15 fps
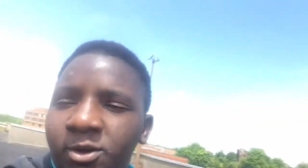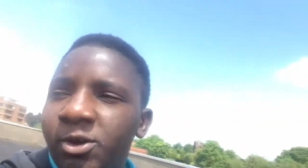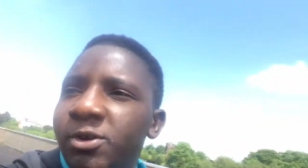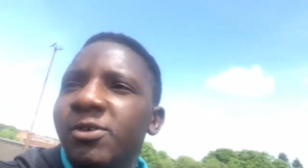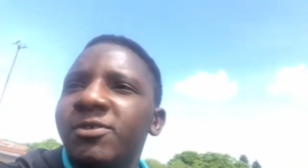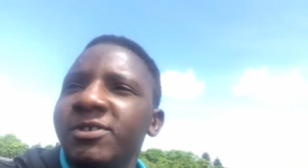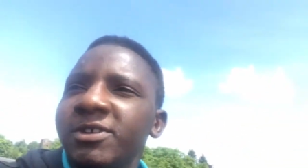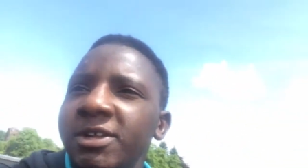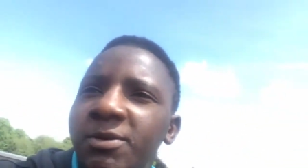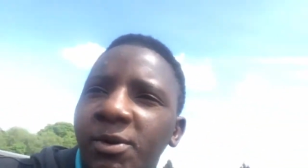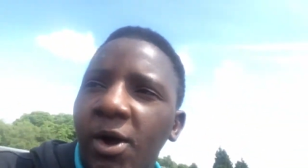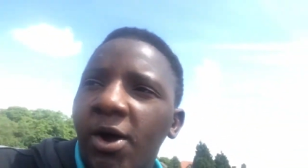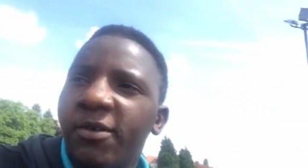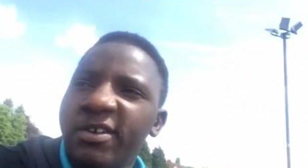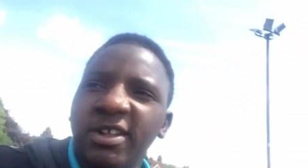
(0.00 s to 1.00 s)
currently we
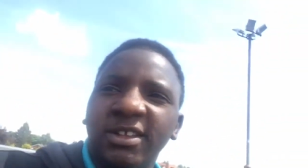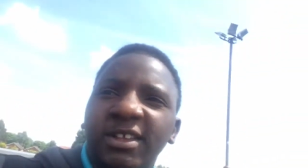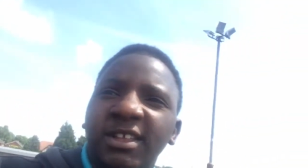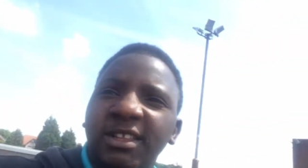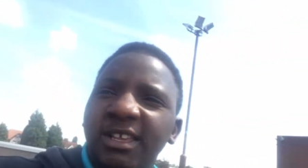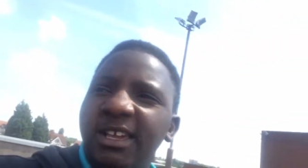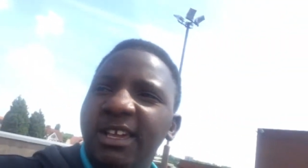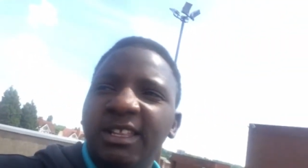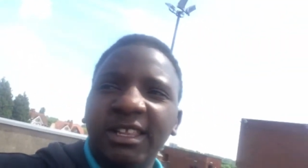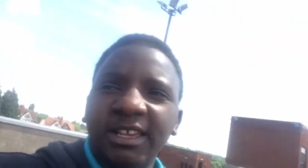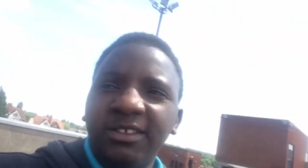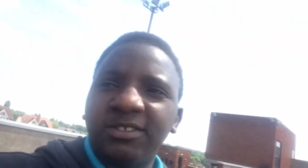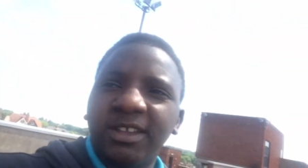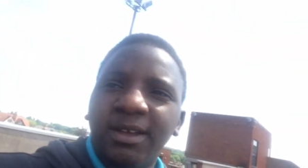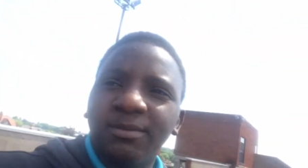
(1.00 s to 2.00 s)
are in, in
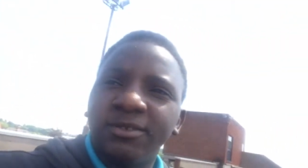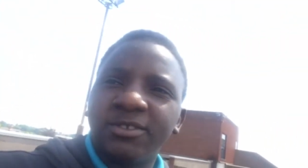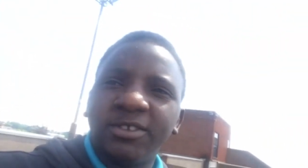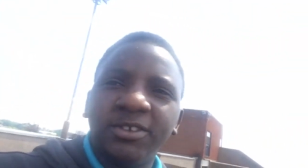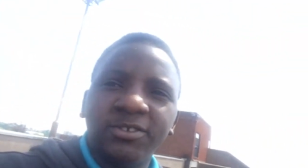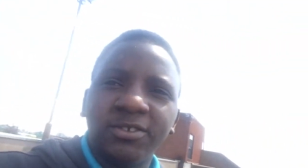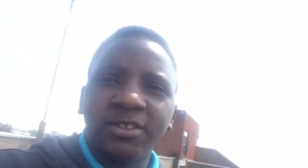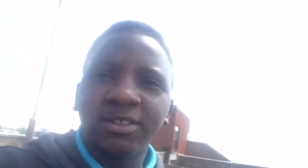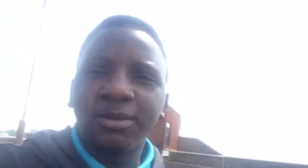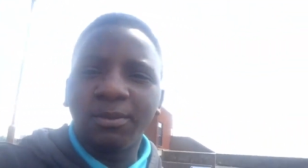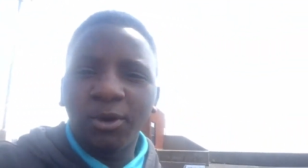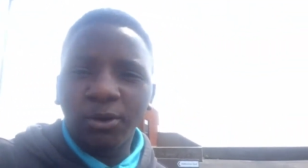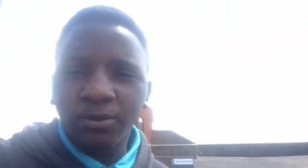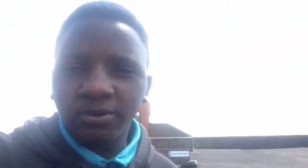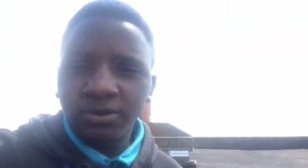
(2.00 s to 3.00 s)
exam season at the
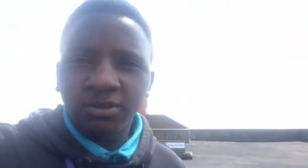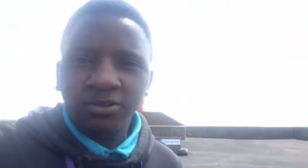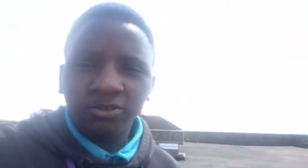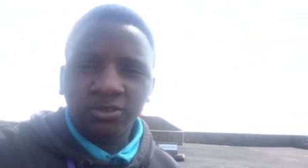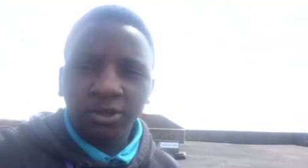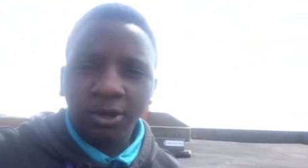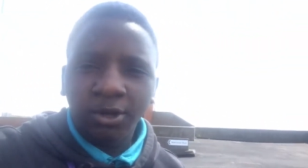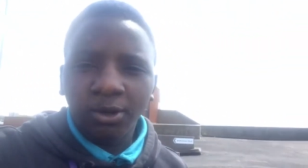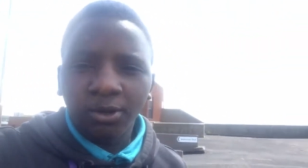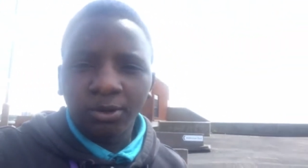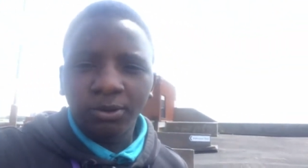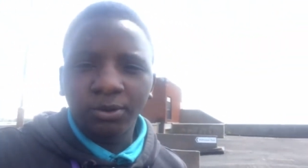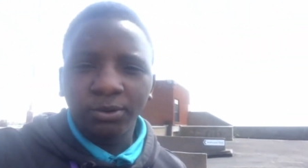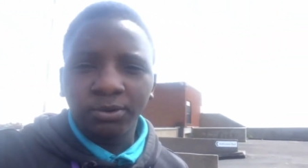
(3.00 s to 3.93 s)
moment, so